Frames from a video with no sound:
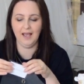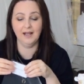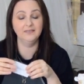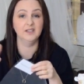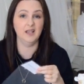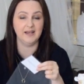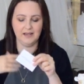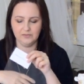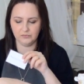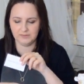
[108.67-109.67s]
And the light
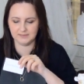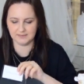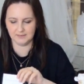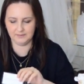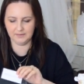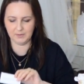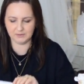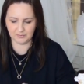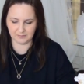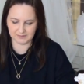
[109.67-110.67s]
ivory is the
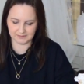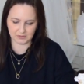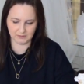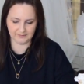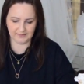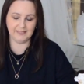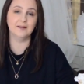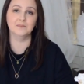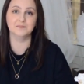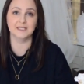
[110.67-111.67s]
most popular colour that it
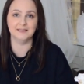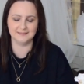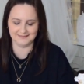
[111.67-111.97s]
comes in,